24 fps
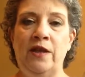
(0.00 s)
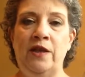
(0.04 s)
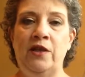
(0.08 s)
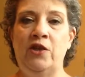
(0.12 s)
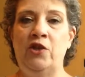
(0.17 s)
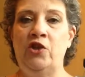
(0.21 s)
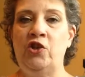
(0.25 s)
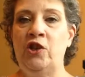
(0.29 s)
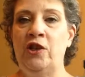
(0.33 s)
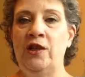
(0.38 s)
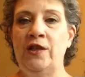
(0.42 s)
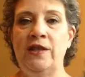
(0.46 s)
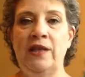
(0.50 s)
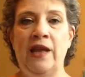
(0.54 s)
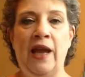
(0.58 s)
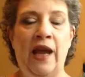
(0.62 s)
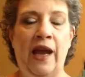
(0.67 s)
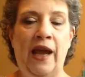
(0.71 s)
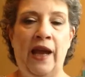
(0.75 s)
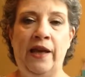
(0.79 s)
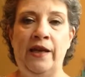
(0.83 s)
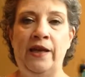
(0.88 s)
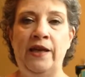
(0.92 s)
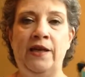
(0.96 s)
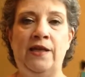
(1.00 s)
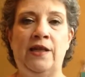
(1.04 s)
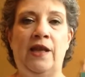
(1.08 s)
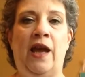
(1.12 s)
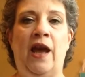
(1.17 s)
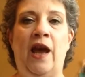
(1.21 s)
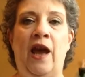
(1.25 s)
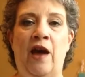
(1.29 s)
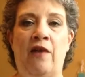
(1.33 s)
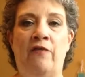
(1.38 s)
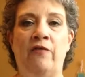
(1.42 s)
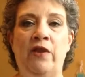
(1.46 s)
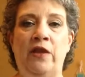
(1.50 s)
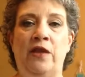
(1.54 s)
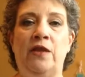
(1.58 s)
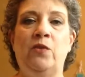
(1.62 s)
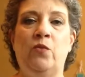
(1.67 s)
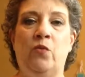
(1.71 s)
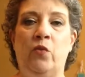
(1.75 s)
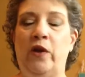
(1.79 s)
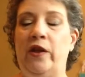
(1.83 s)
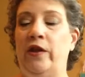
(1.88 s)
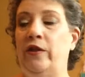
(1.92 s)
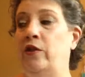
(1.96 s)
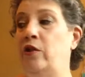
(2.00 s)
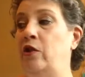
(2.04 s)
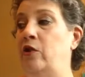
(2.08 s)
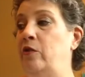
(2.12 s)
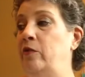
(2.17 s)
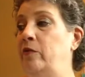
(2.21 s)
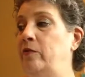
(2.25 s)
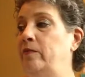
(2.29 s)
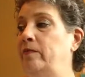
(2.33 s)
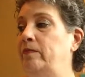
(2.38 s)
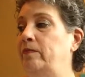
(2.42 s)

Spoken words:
It's just handy to have these with you.